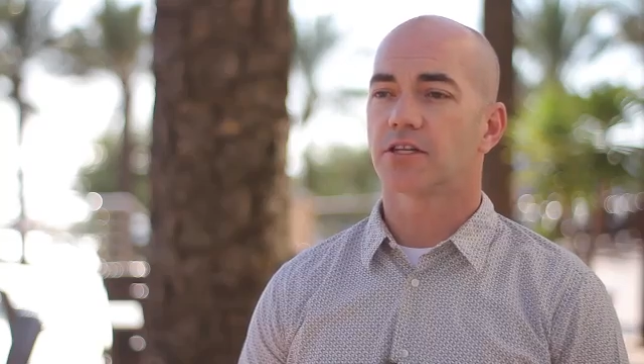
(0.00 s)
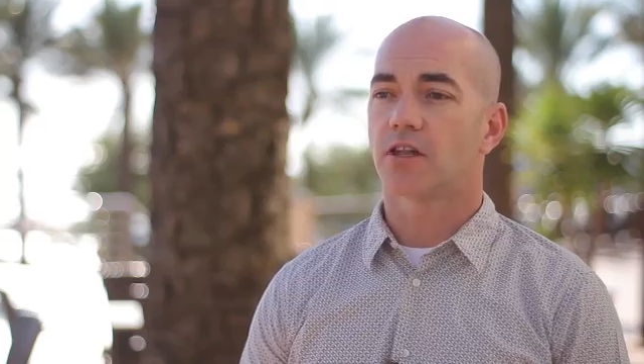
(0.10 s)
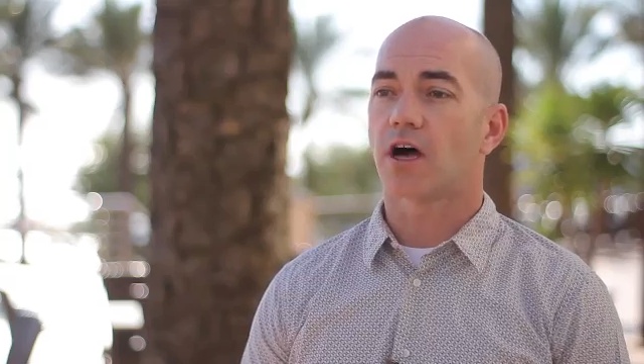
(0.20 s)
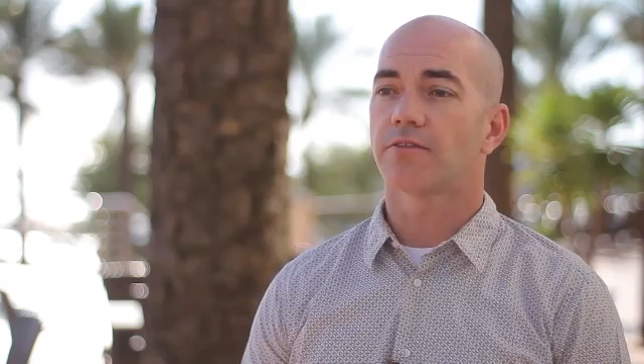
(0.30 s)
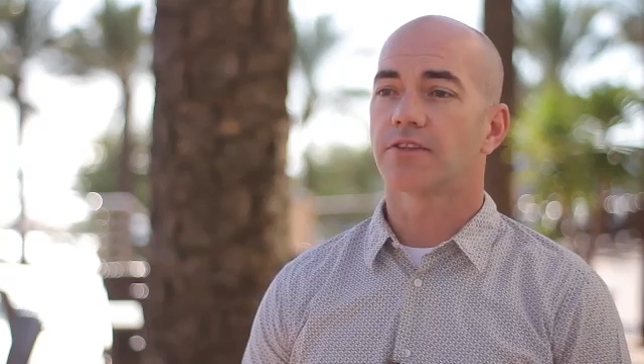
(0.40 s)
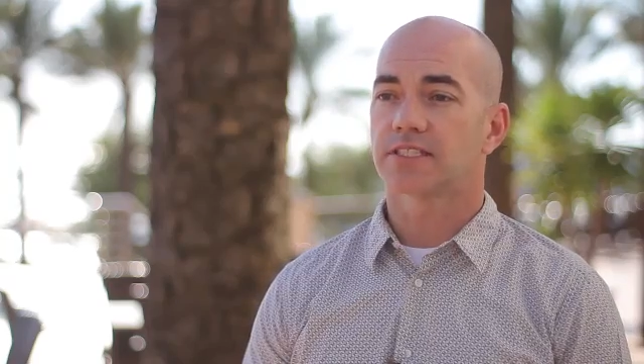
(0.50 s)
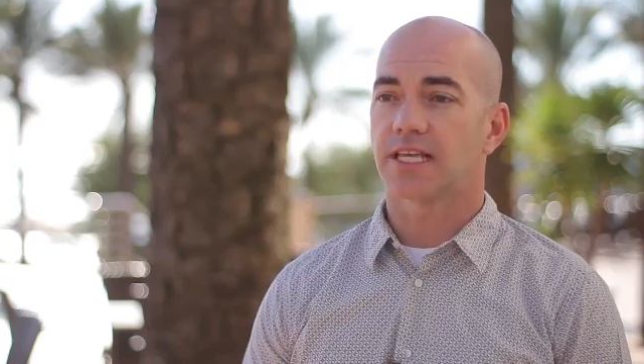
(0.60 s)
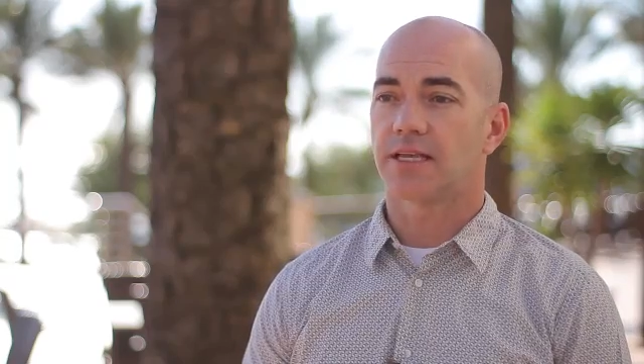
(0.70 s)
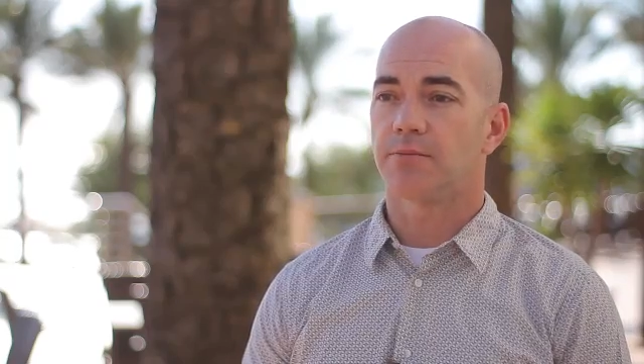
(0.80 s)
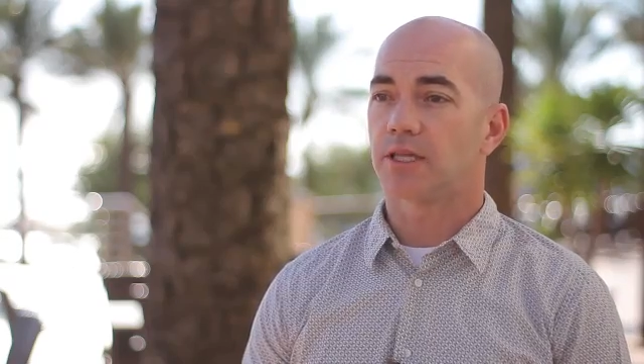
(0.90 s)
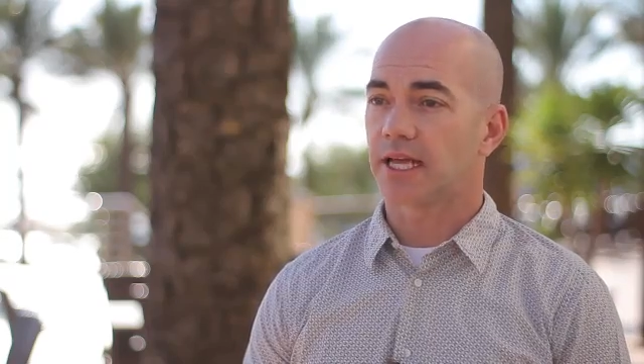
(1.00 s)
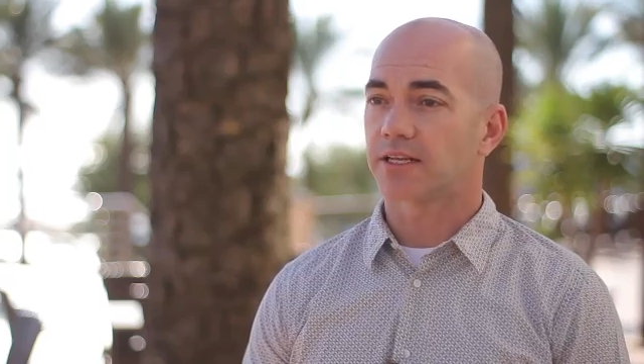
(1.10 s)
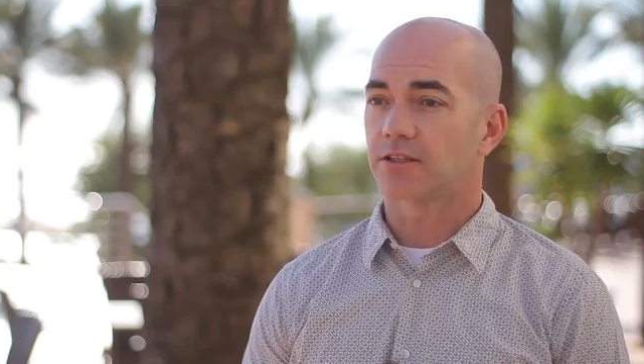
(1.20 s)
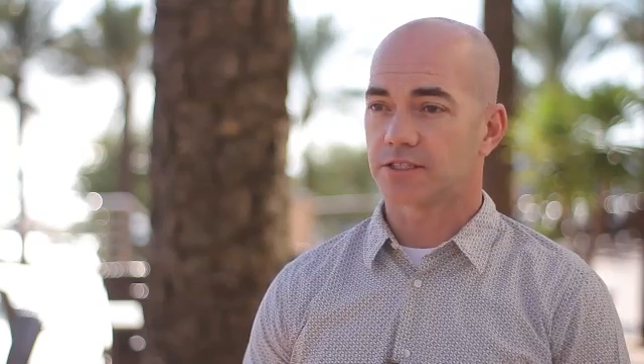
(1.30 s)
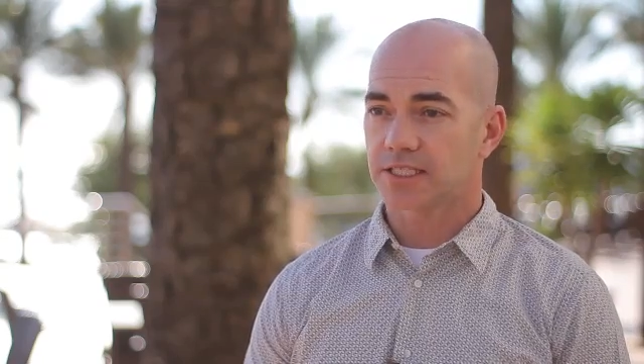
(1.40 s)
a lot of the same
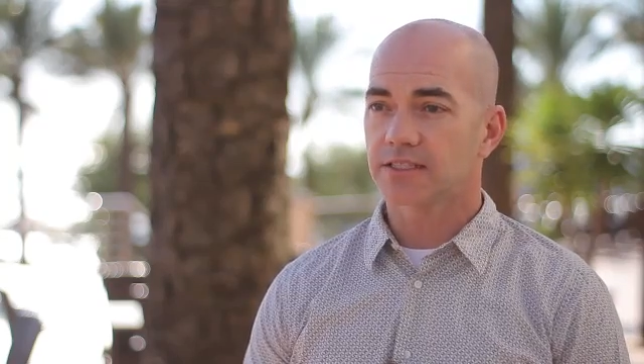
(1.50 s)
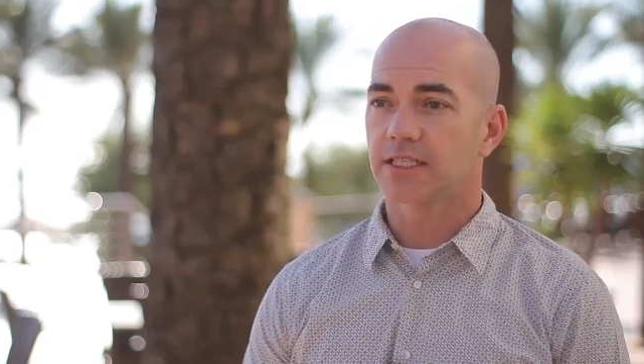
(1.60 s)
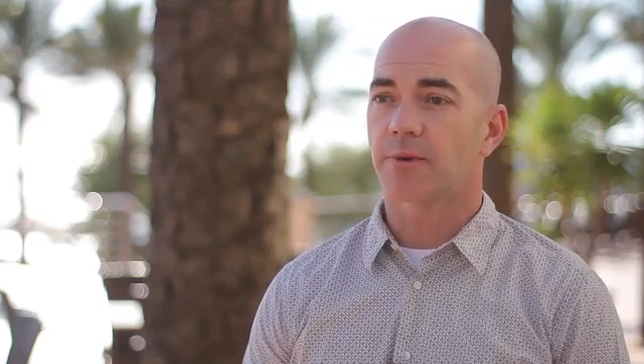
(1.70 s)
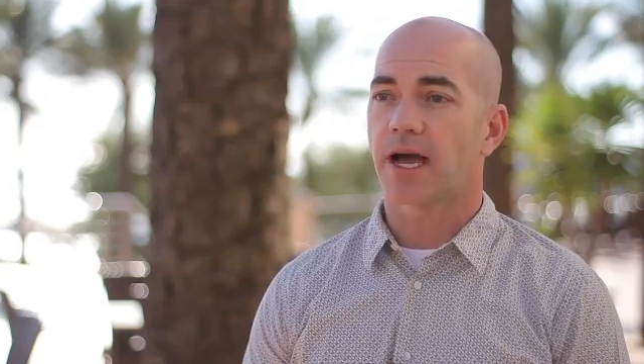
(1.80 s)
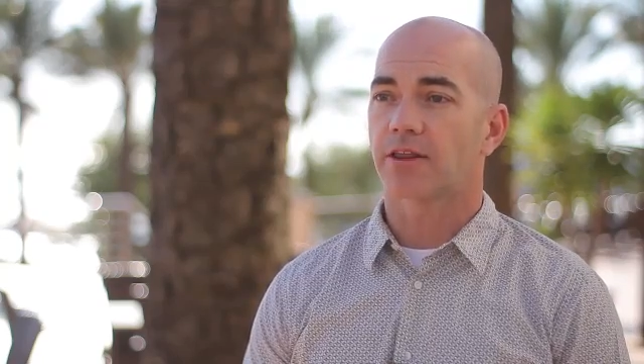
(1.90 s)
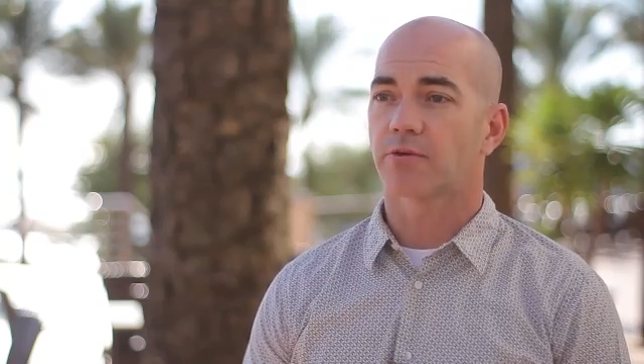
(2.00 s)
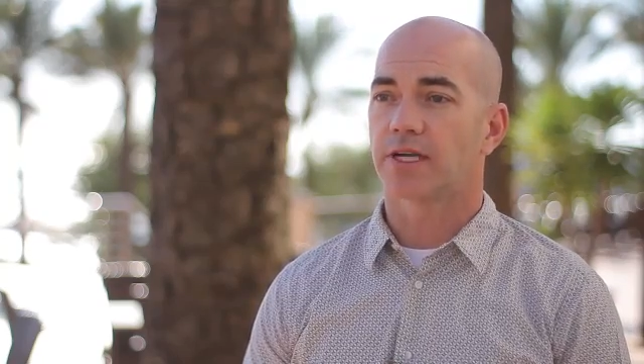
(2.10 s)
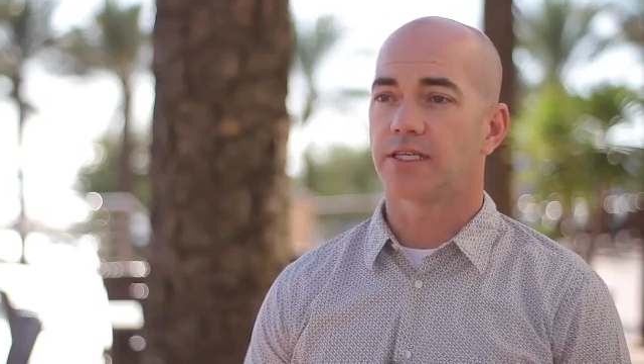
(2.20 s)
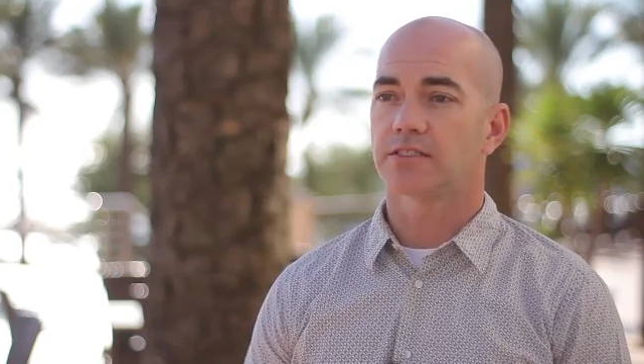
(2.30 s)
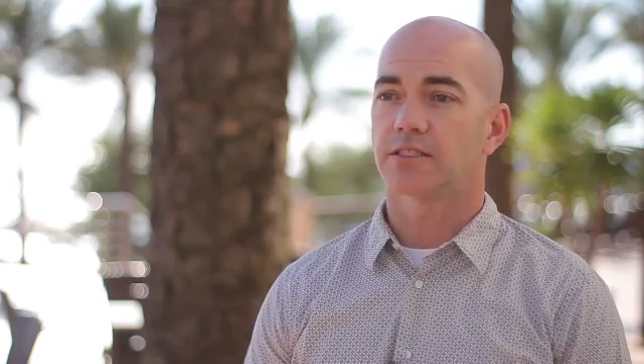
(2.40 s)
molecular signaling pathways